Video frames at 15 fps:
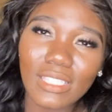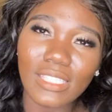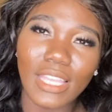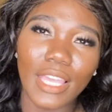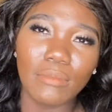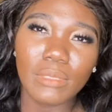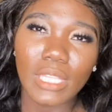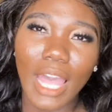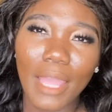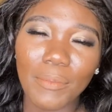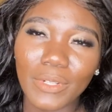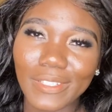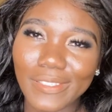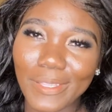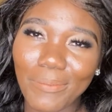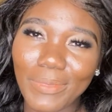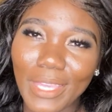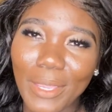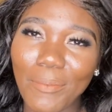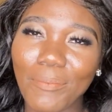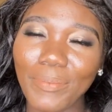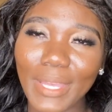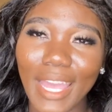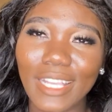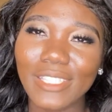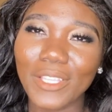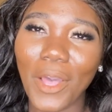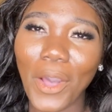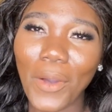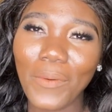same time or something. But
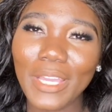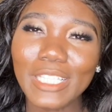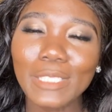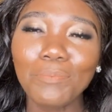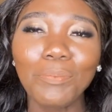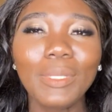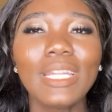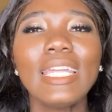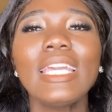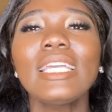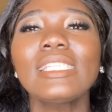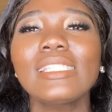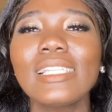as always, please